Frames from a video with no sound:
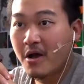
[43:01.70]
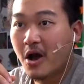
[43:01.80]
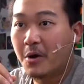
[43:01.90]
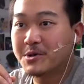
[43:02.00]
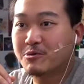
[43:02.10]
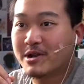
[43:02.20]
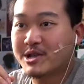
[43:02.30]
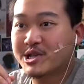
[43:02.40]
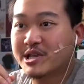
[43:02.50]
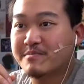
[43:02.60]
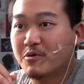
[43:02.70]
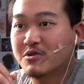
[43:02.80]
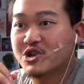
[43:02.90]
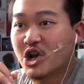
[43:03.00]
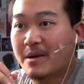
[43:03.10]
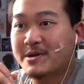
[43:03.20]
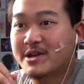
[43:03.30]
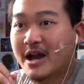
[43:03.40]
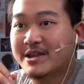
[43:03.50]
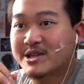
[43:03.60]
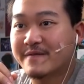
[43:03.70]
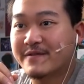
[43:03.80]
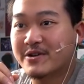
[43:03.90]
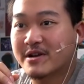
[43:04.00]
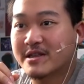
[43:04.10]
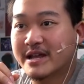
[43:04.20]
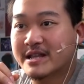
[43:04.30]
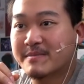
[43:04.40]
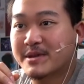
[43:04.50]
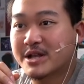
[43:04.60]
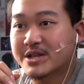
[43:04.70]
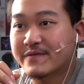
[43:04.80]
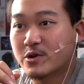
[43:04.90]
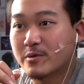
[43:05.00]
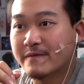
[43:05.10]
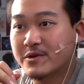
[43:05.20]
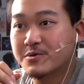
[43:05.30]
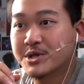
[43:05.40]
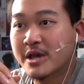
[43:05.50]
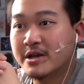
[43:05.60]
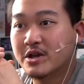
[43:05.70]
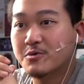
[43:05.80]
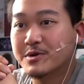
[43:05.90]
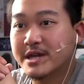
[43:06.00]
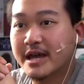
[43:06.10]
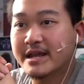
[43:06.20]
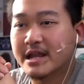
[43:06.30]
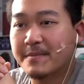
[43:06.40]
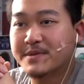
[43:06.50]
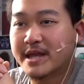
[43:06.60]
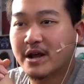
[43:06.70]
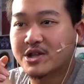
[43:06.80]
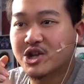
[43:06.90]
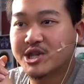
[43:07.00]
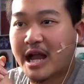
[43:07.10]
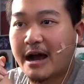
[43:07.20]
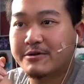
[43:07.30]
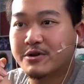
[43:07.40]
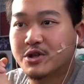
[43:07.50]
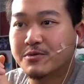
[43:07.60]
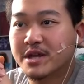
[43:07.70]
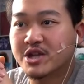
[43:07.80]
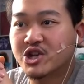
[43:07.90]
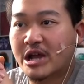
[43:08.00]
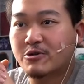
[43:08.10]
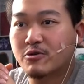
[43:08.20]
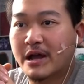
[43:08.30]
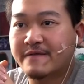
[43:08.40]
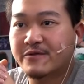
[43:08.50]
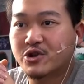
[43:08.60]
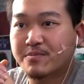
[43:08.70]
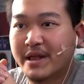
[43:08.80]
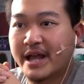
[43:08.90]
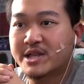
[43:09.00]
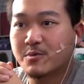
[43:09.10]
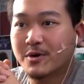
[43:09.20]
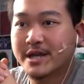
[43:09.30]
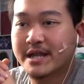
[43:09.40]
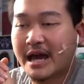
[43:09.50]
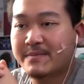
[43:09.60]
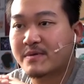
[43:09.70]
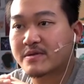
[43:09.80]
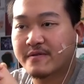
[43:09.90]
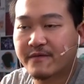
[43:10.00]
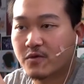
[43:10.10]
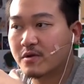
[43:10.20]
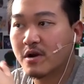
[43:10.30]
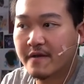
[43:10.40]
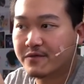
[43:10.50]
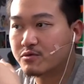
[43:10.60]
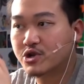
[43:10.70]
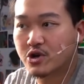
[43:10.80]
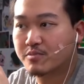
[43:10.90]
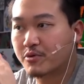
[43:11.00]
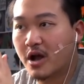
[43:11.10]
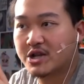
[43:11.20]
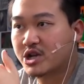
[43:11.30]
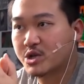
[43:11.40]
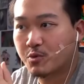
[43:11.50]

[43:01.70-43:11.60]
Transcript: Always great to see more Jobby. Got into figure collecting because of your reviews. Could we get an update on just how you're doing in general and future plans? Want to get hyped for future projects?